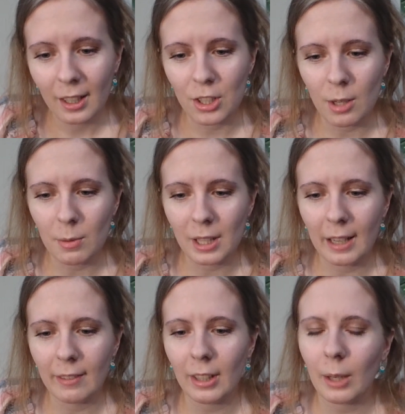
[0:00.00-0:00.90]
And she was
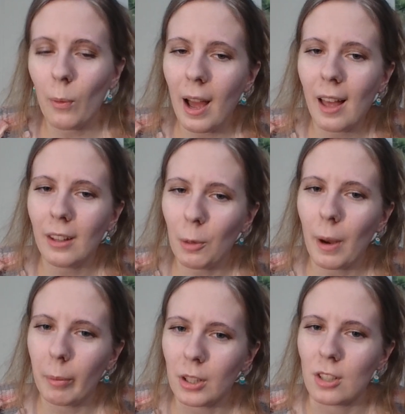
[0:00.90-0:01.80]
kind of like, well, you're
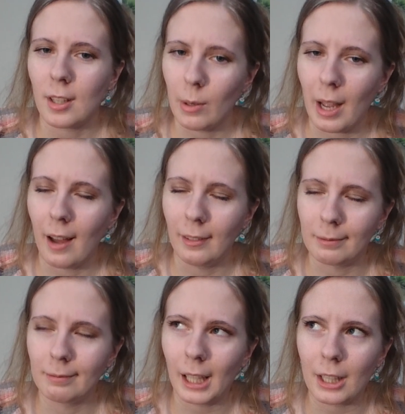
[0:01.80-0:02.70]
probably just too young.
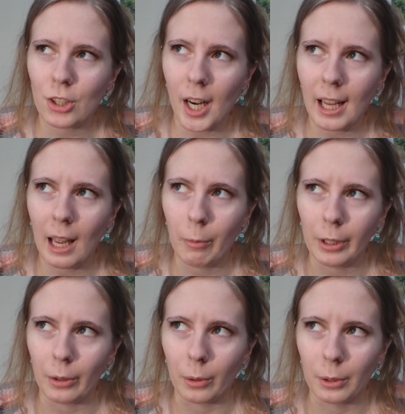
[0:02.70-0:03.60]
Like, try again
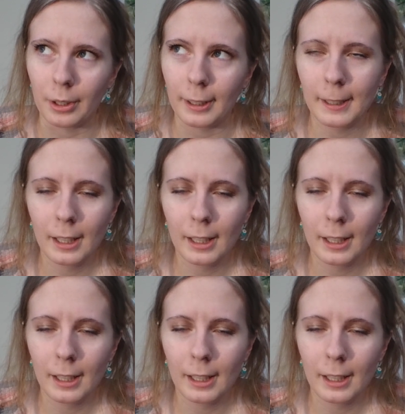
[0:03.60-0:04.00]
when you're older.